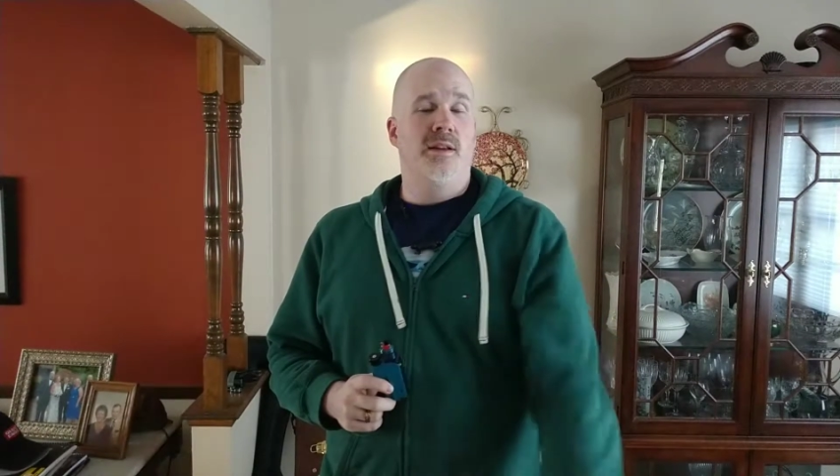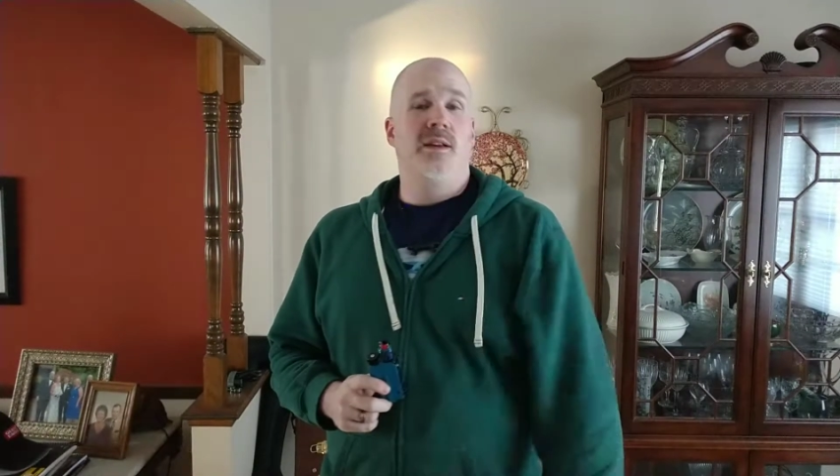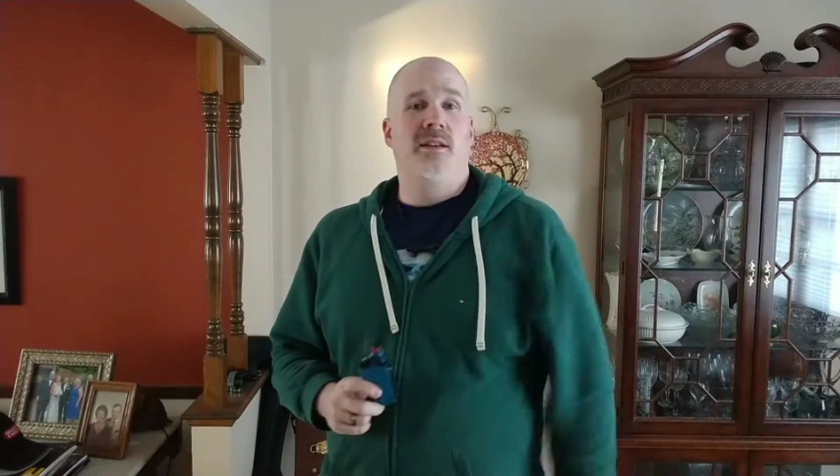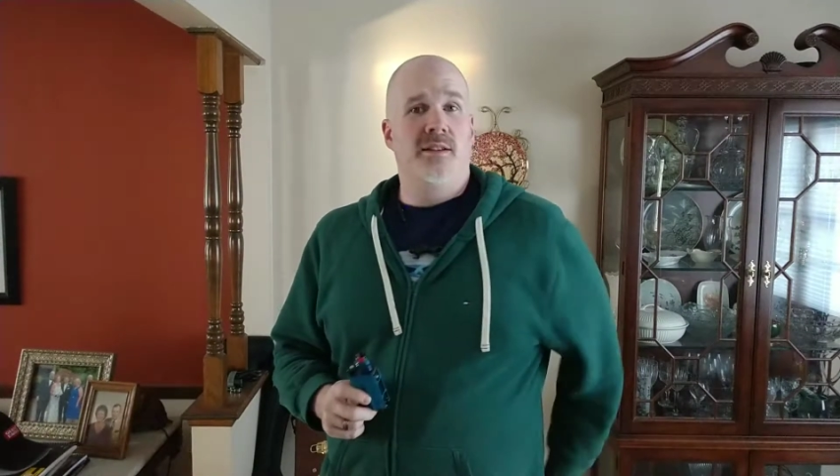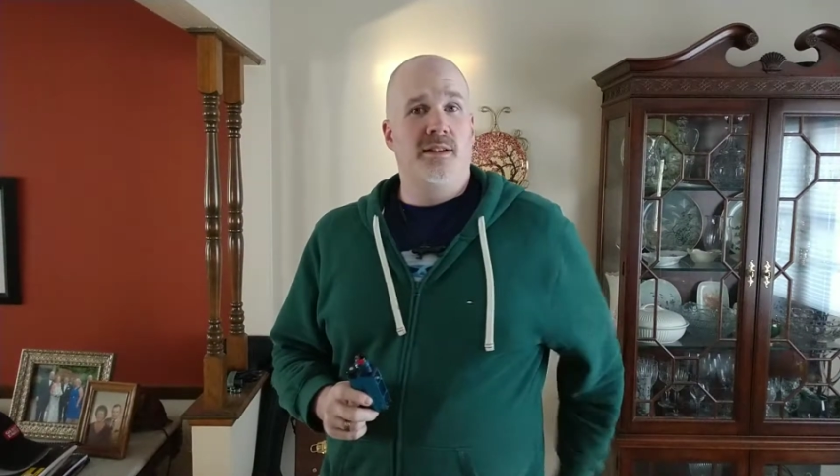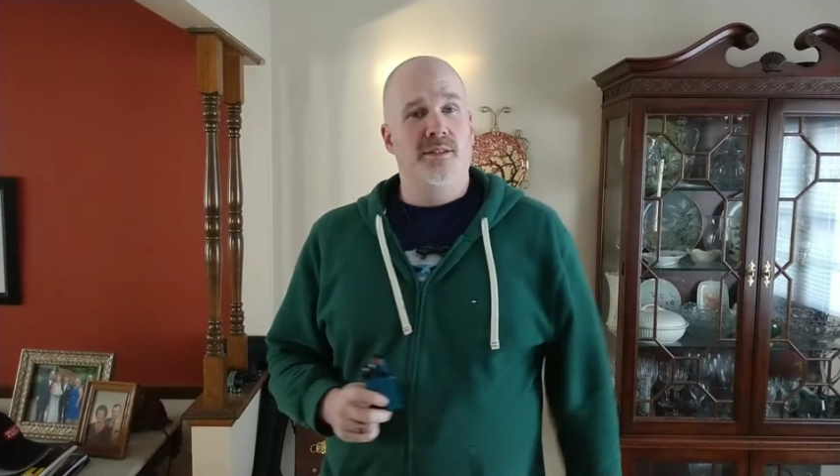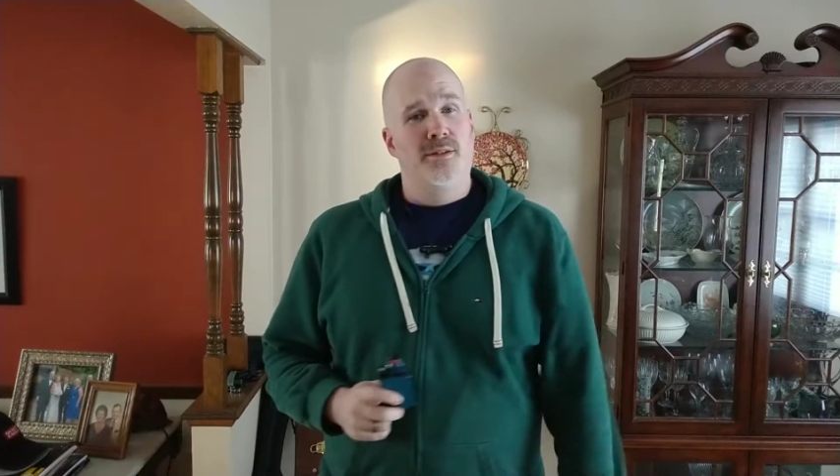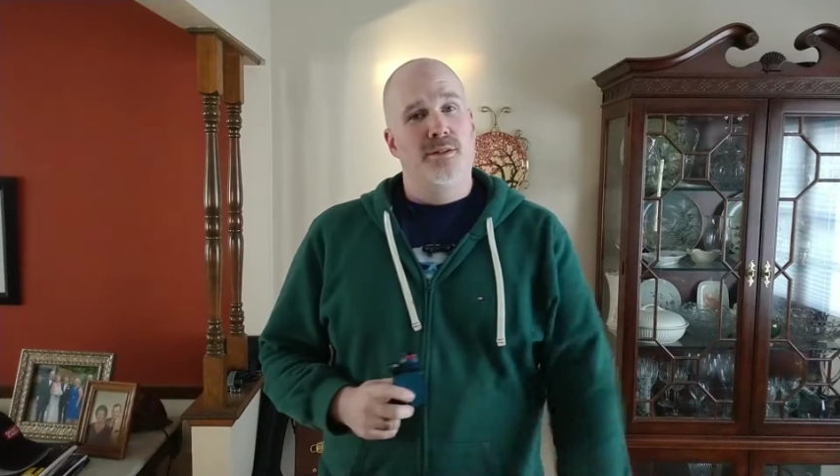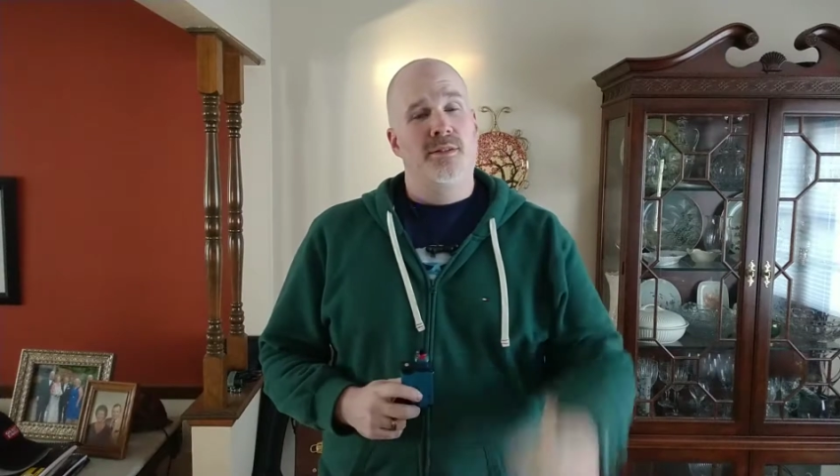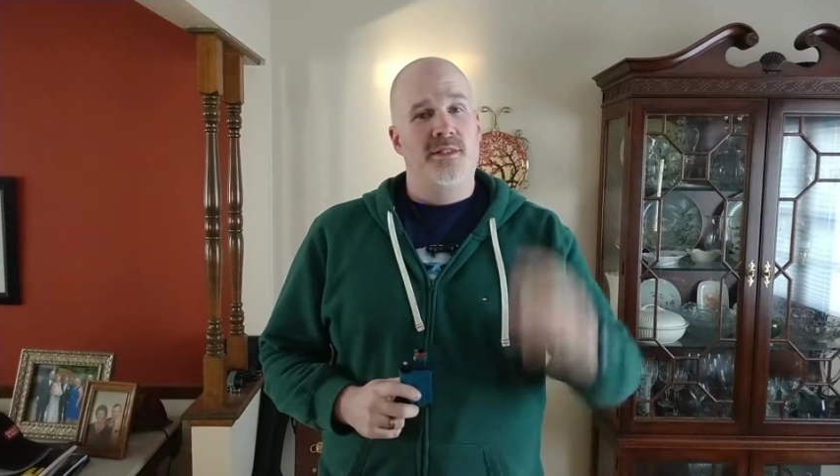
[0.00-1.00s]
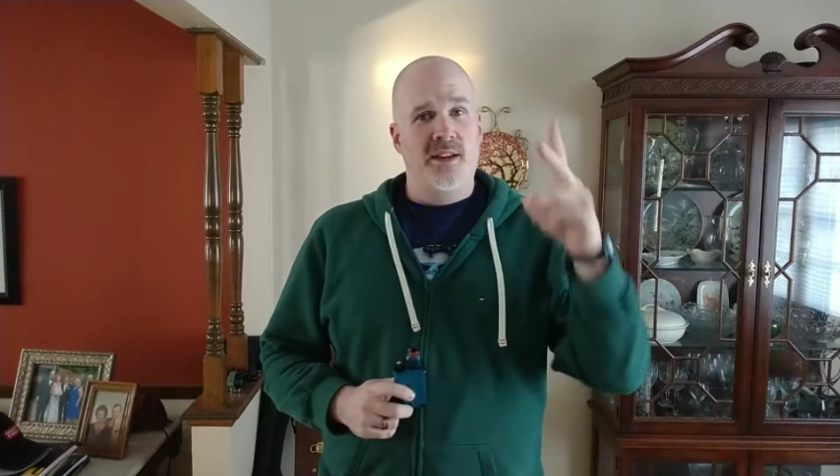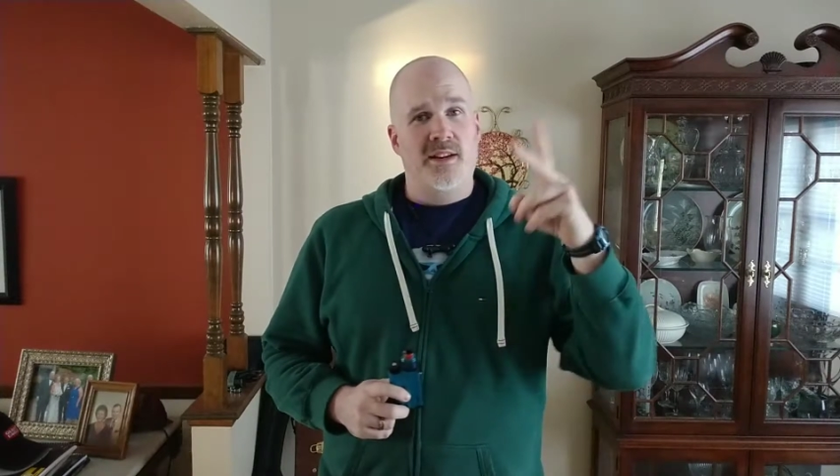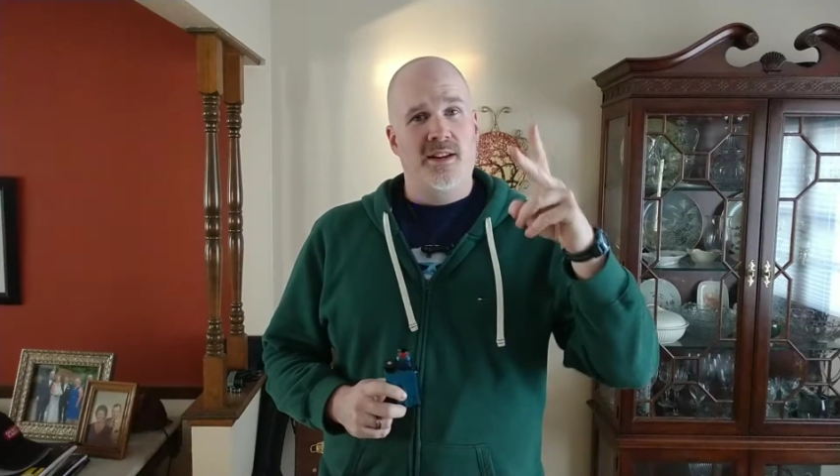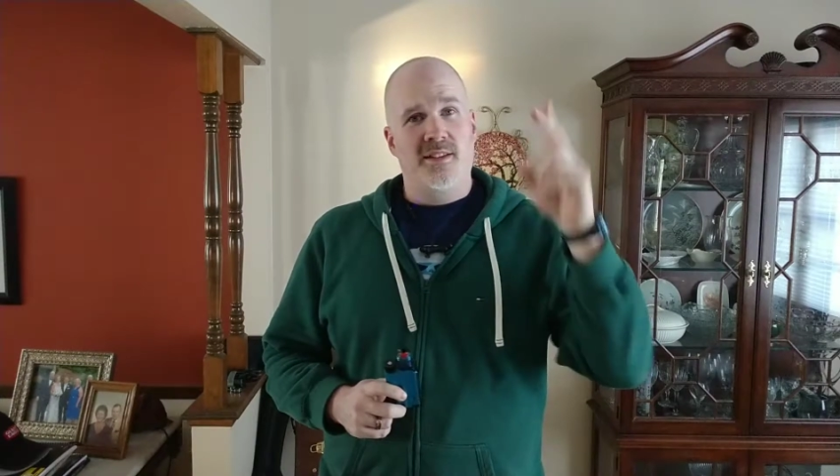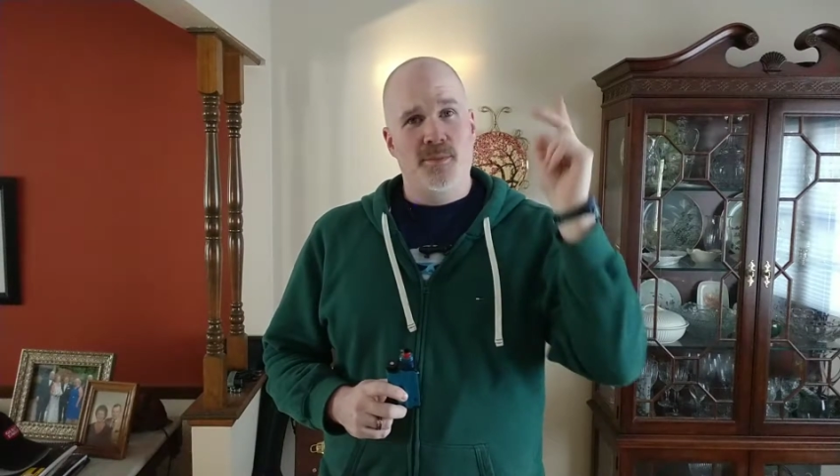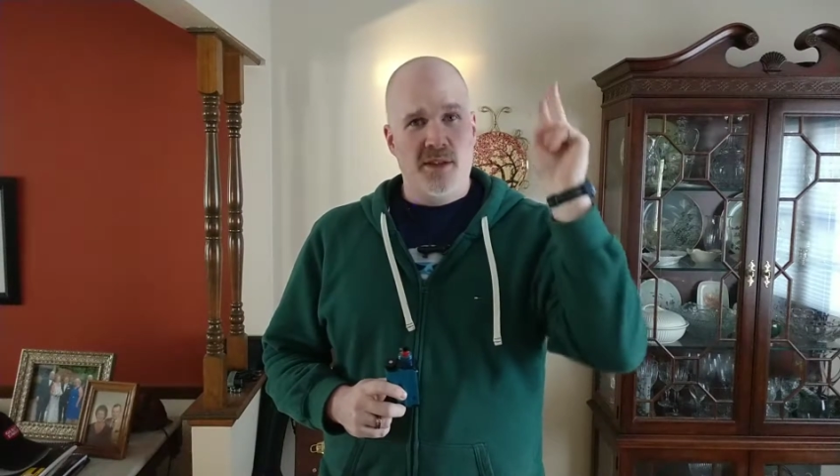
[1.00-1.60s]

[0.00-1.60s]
and take it easy.